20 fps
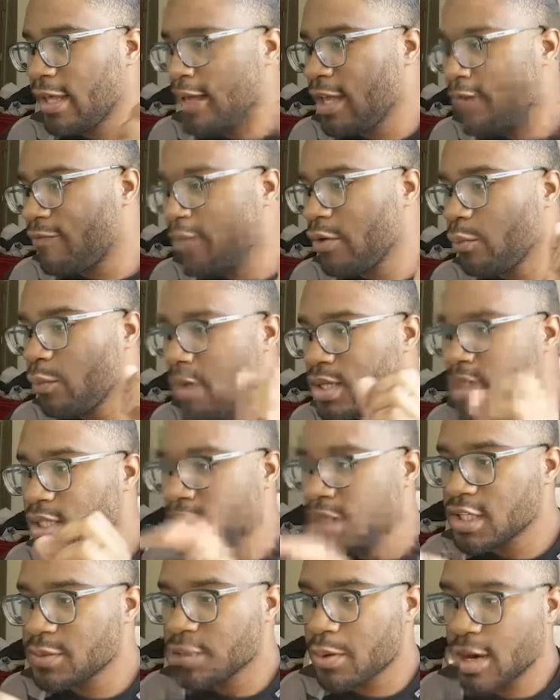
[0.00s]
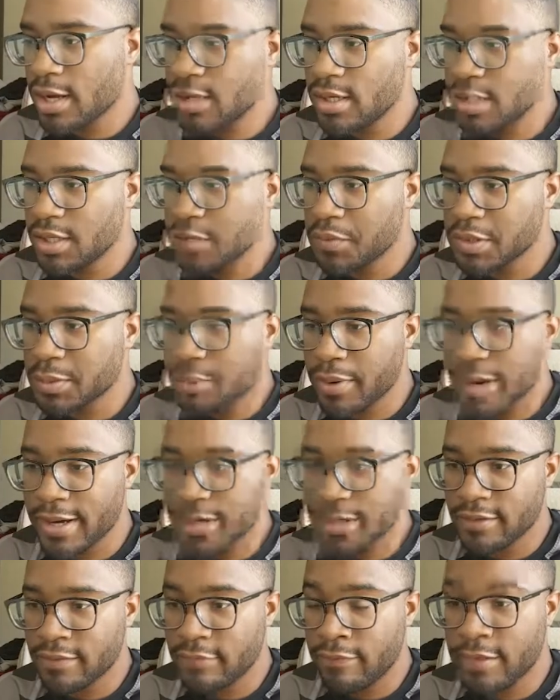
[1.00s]
if it wasn't this product, it was a
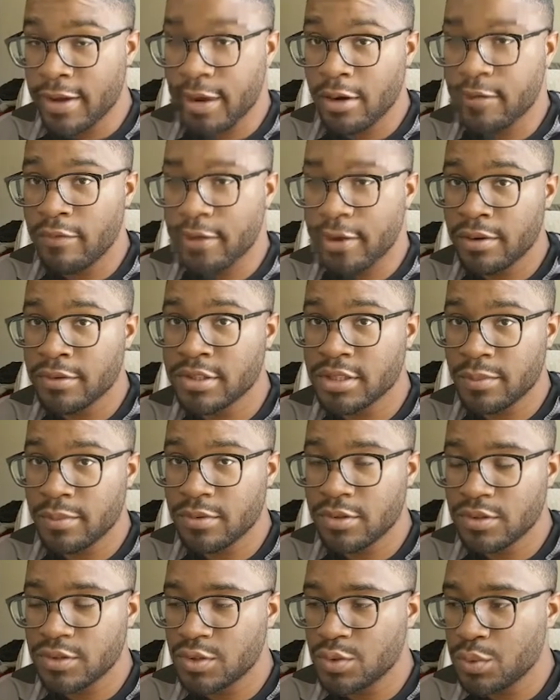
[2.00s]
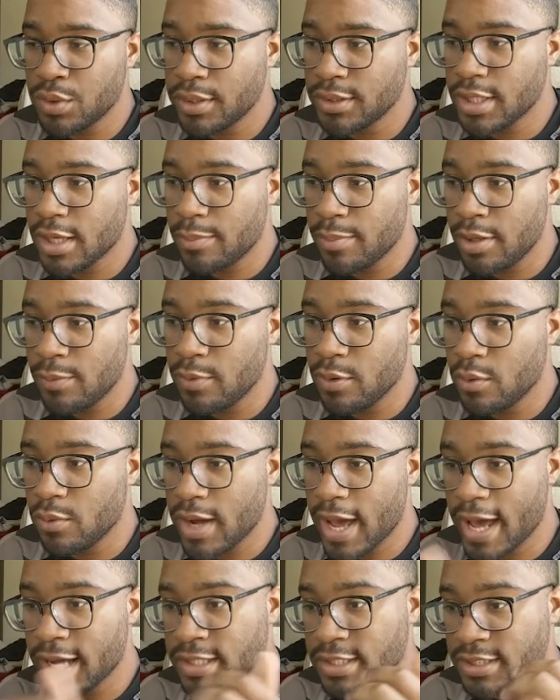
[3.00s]
product very, very similar to it that people
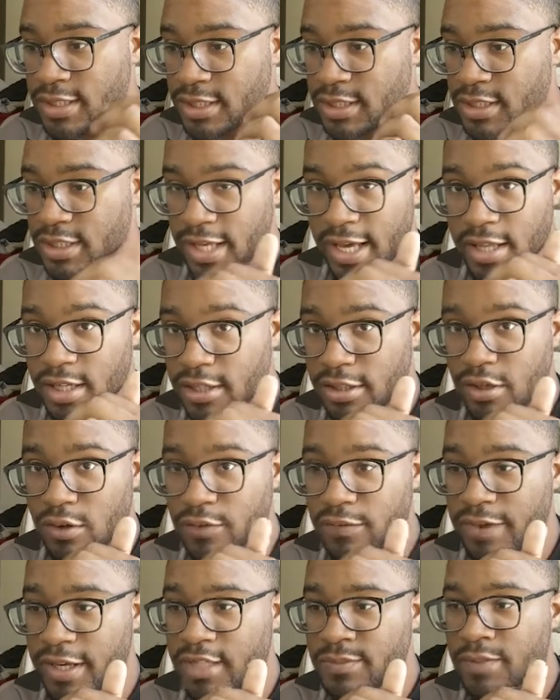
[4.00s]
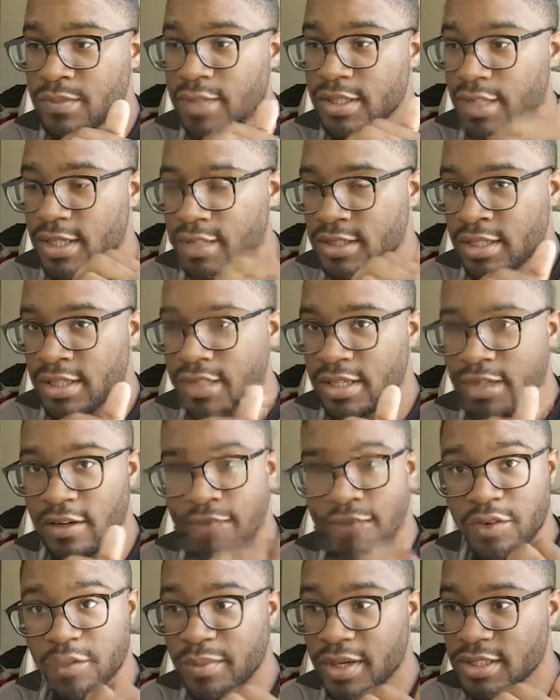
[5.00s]
were actually scaling on Facebook a ton a
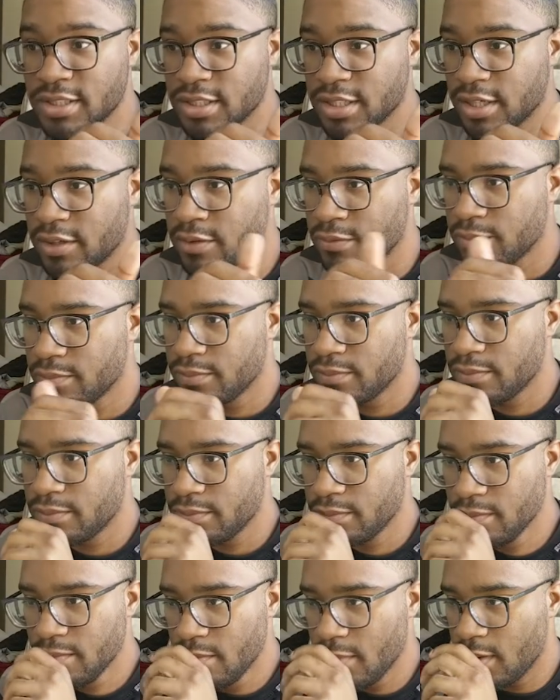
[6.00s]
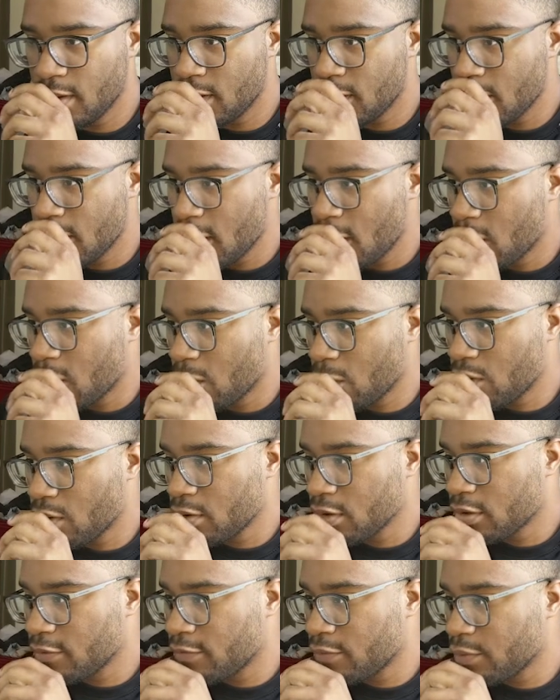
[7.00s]
few months ago.
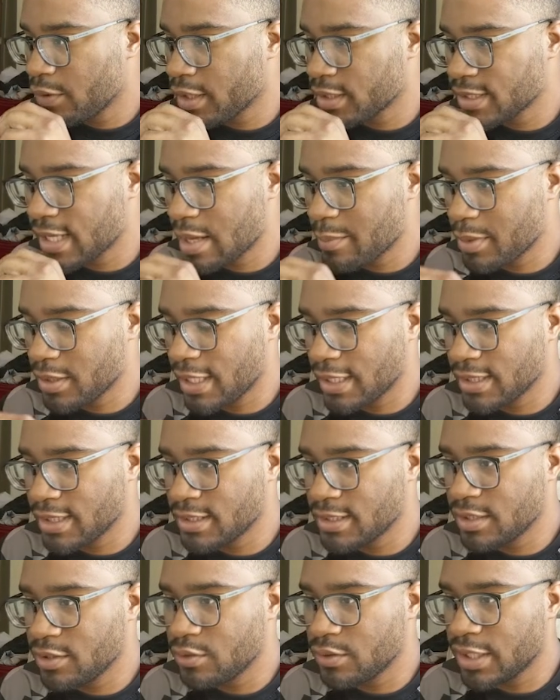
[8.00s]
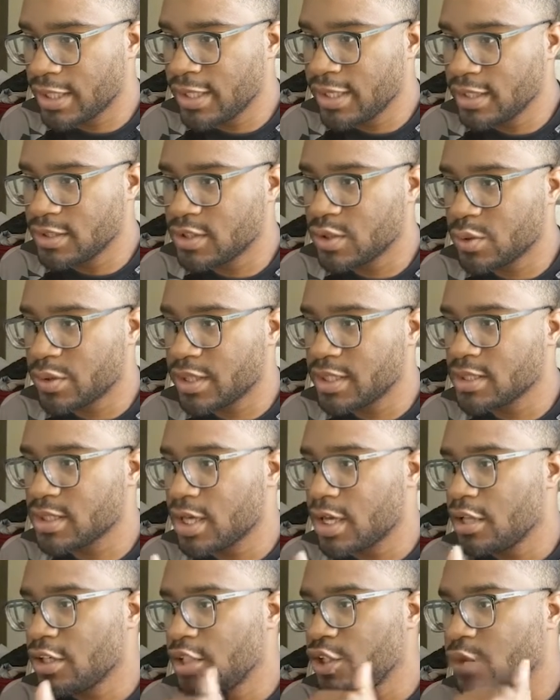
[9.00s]
Or for example, like these little kid toys,
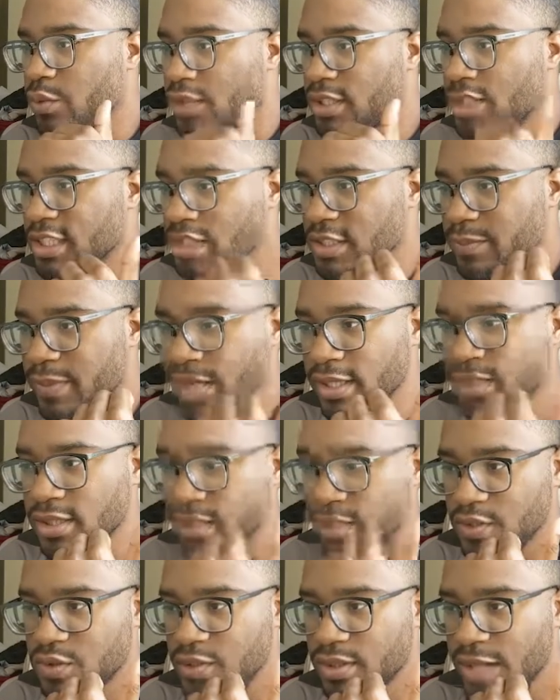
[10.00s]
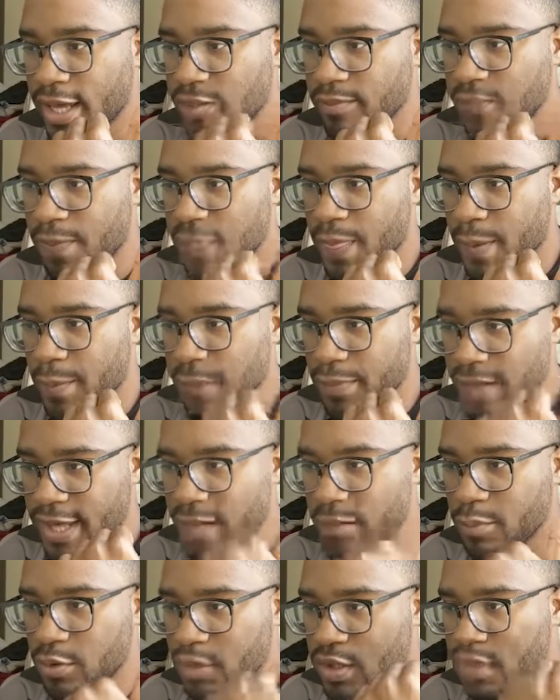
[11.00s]
you wouldn't expect these to be
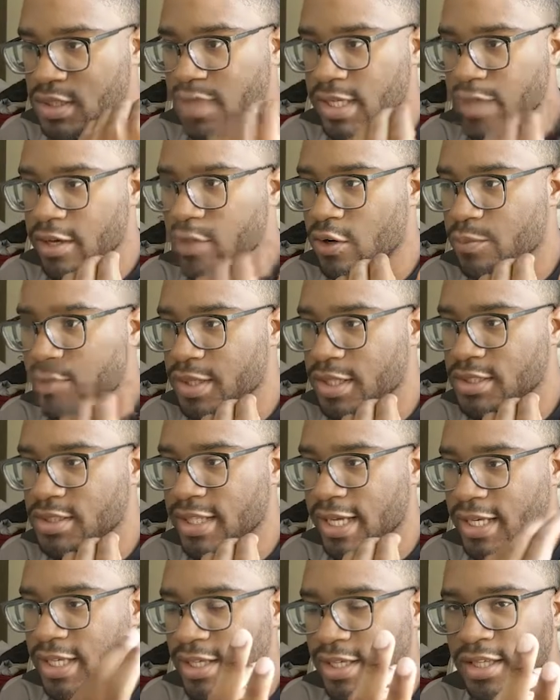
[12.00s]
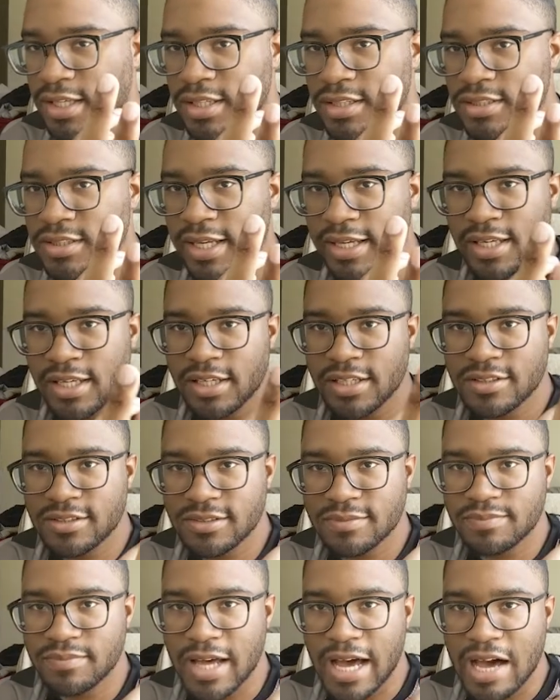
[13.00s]
able to sell because
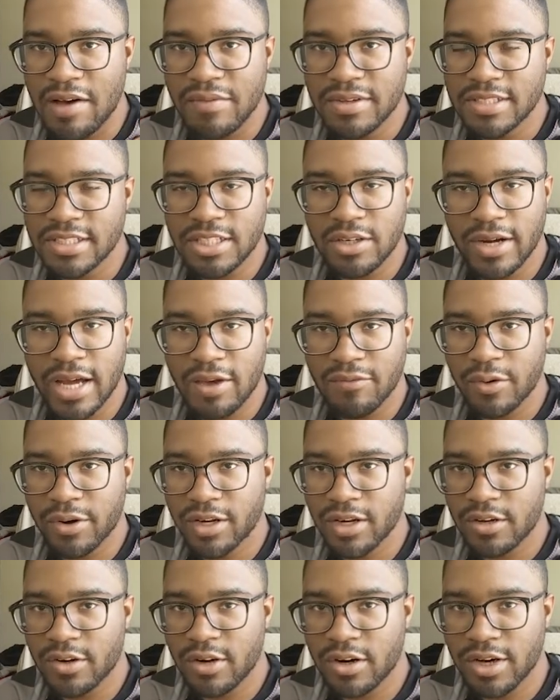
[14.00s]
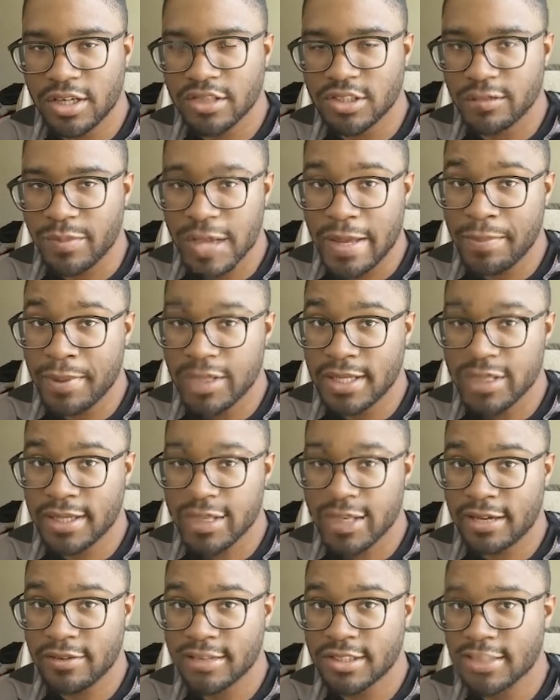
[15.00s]
kids obviously don't have credit cards or PayPal
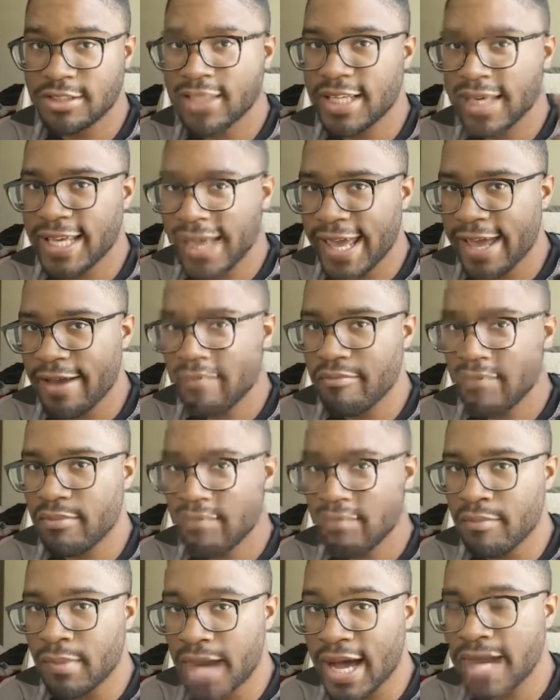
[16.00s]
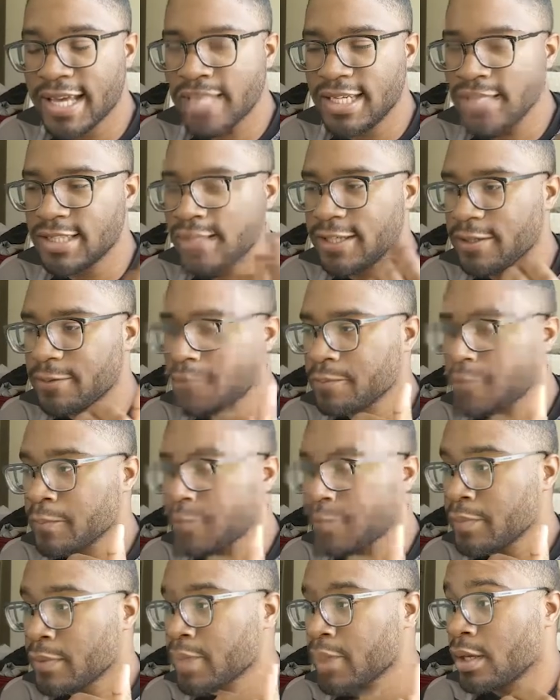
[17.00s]
accounts, so they can't buy anything.
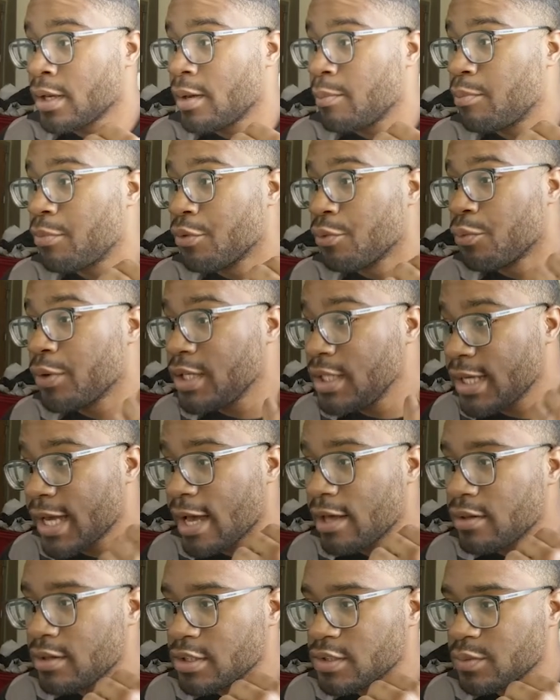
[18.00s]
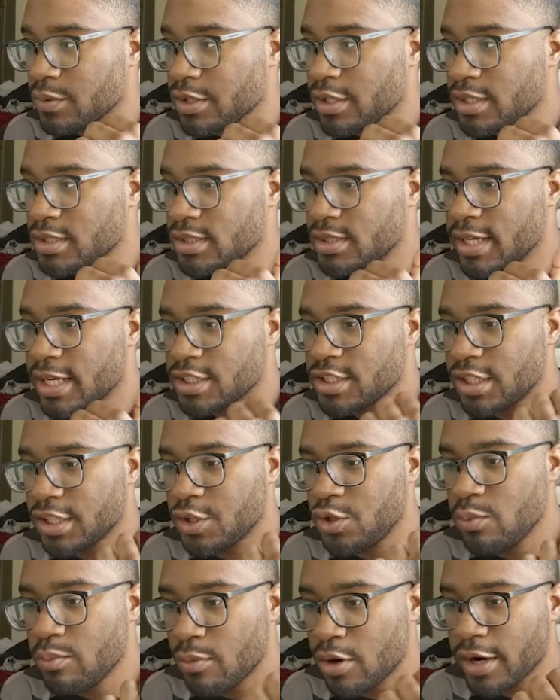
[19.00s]
But really how this works is
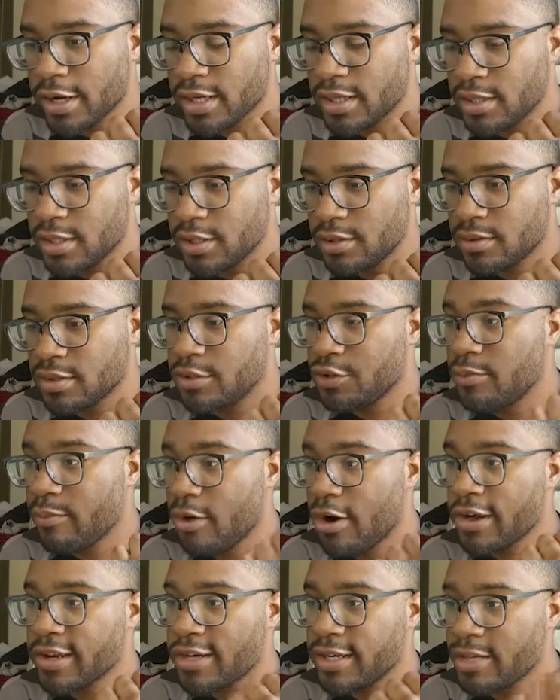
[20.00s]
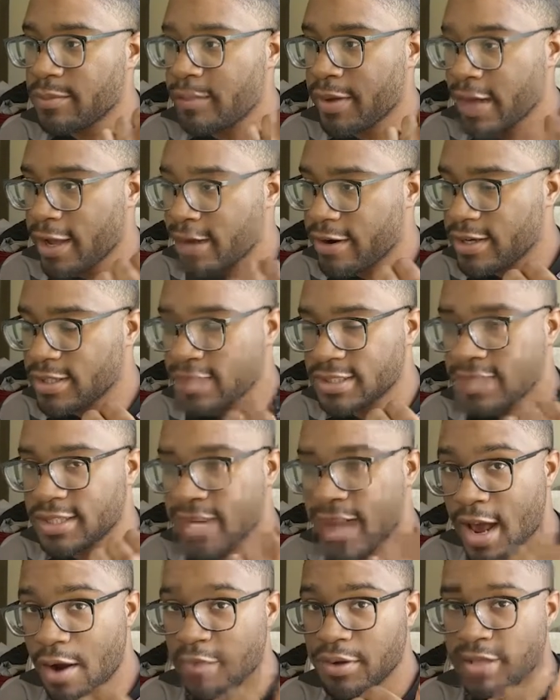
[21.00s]
that you're marketing the parents,
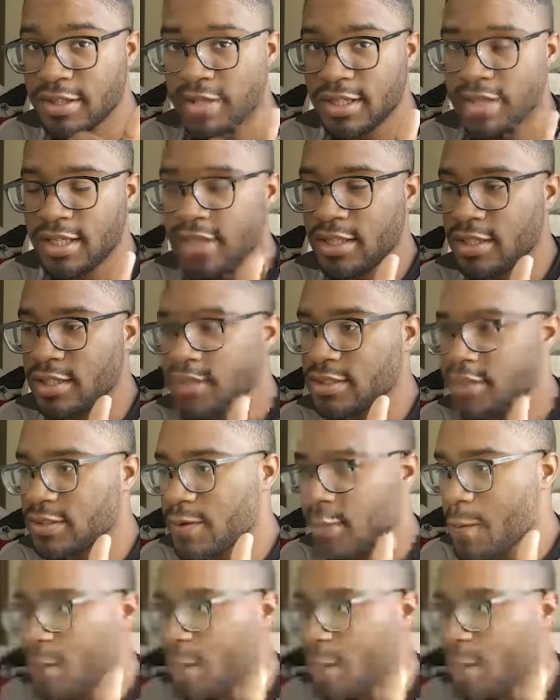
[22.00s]
not really the kids.